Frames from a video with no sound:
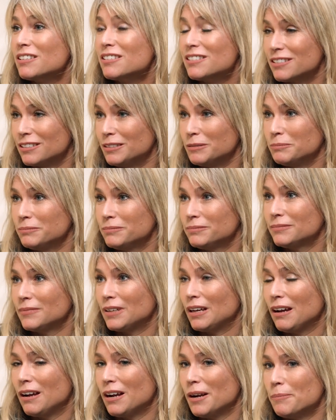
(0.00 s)
them,
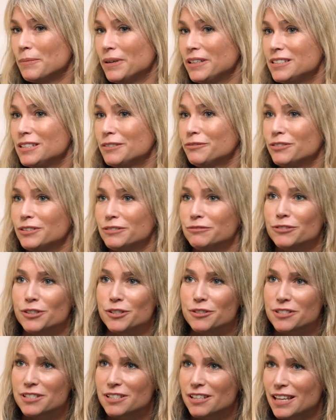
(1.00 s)
and different
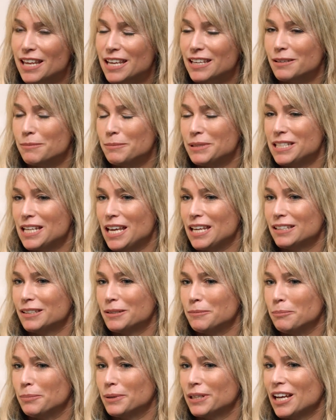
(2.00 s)
routes that they can be
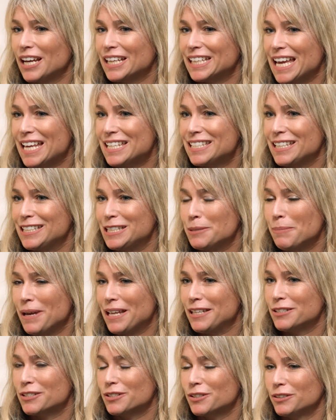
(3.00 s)
taken. But I guess it
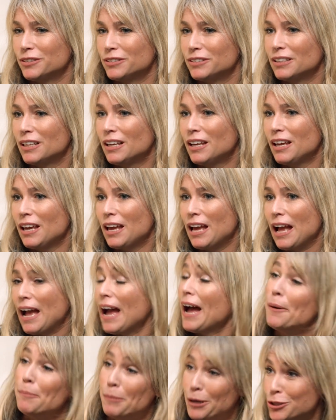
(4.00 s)
depends on
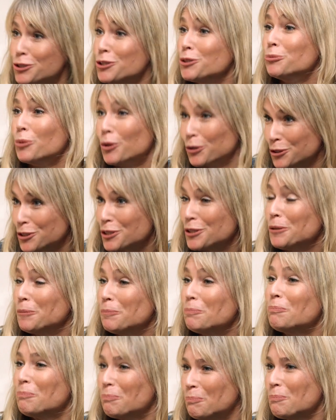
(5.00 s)
how much you want to
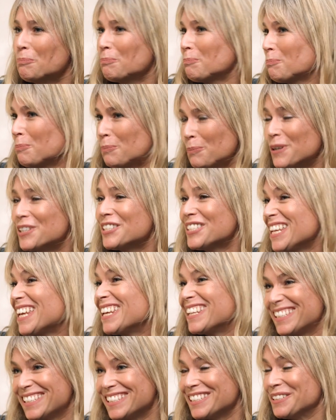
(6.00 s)

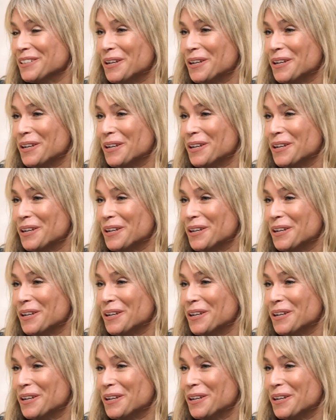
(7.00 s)
persist, you